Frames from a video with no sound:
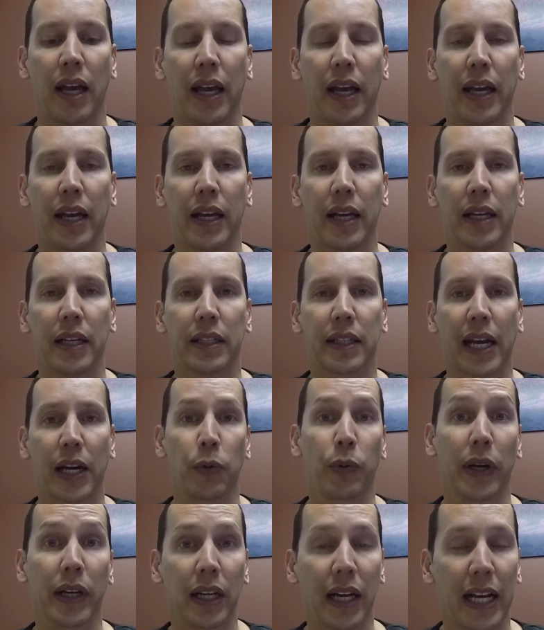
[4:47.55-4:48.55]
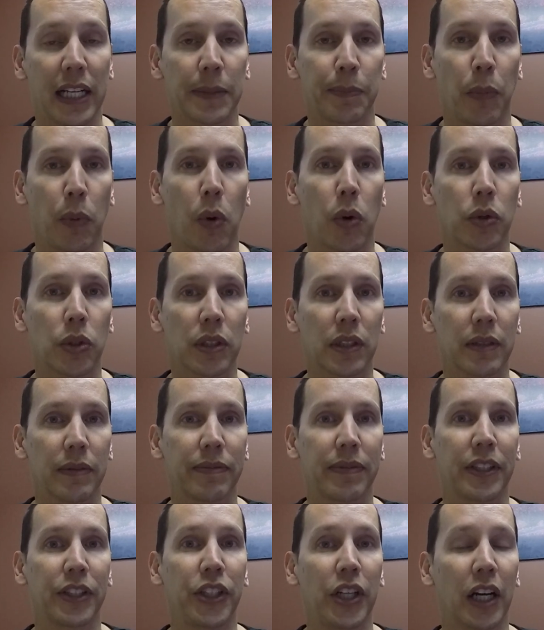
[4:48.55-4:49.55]
and I realize most
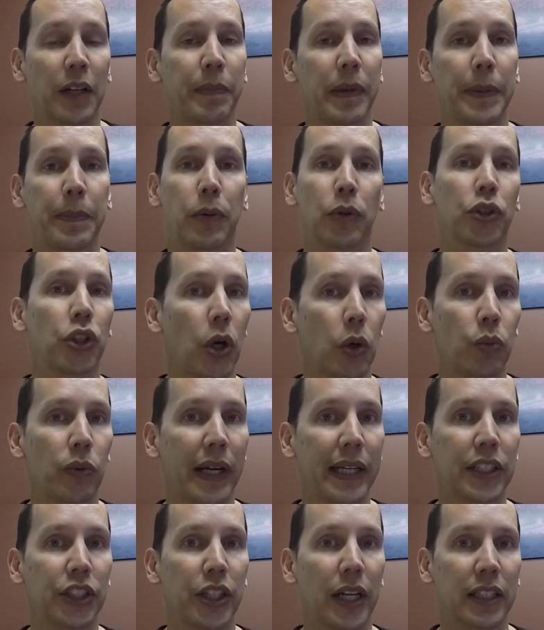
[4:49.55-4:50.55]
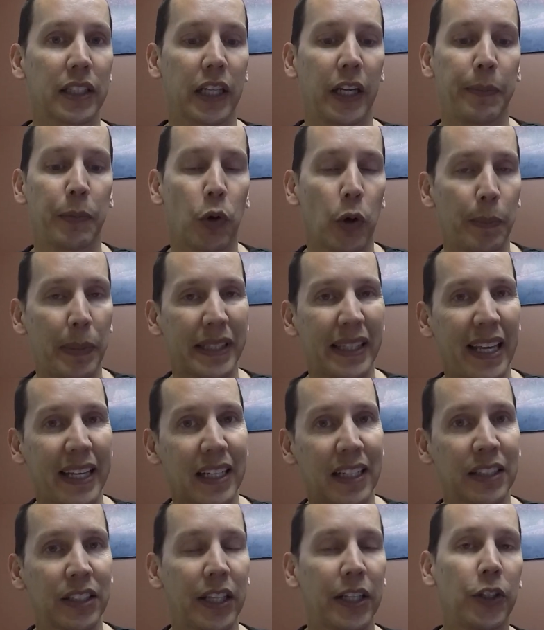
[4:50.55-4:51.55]
of the young people don't write checks anymore, but they
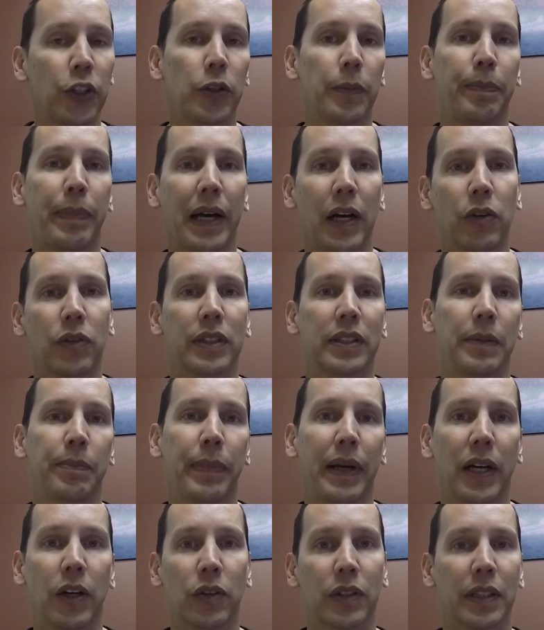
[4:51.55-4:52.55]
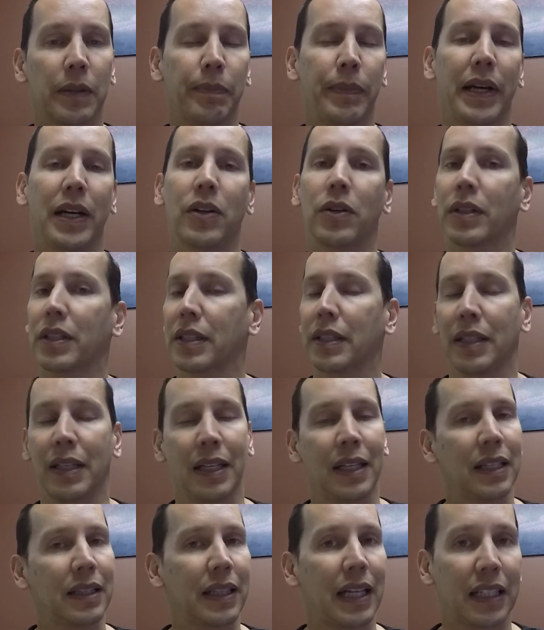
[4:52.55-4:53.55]
continue to bounce and bounce and bounce.
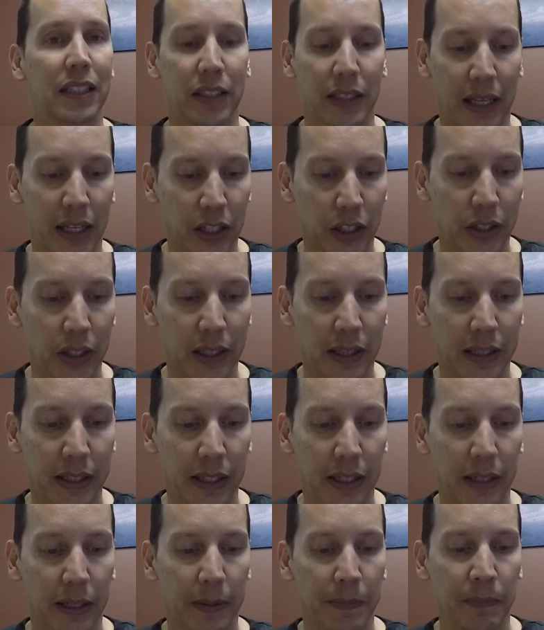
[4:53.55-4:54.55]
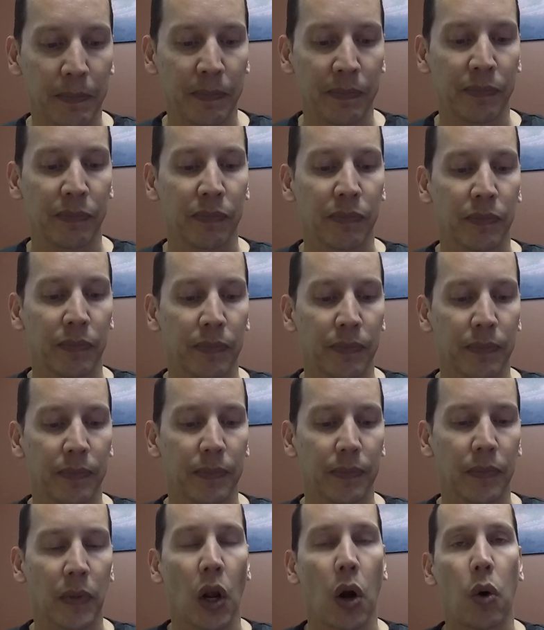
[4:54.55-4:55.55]
That's not a good thing.
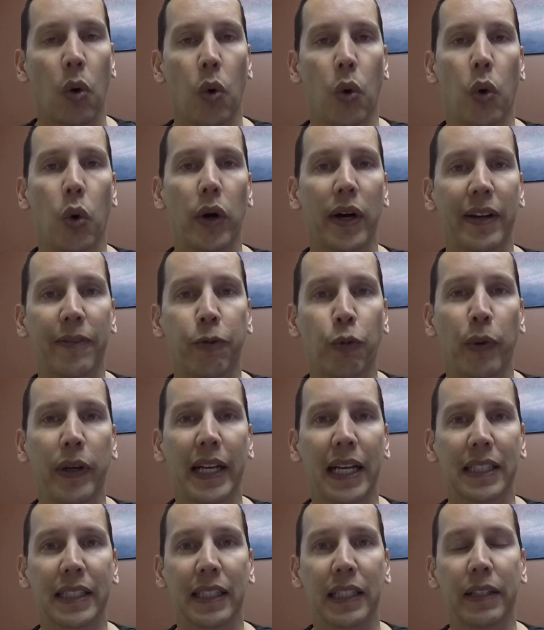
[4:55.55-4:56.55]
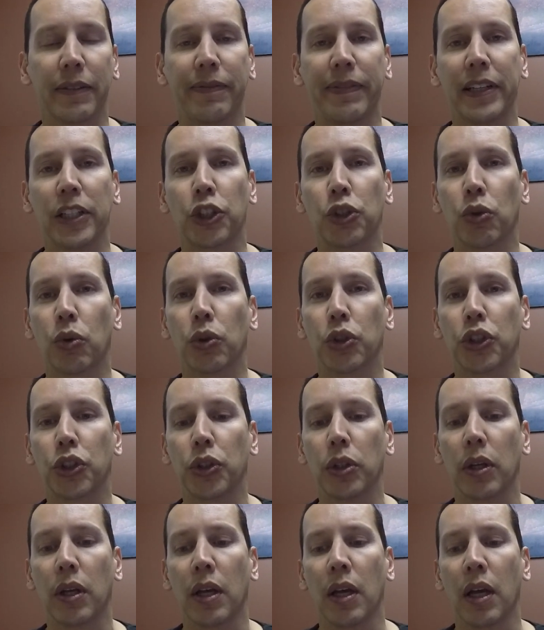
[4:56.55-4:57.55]
Or if we as individuals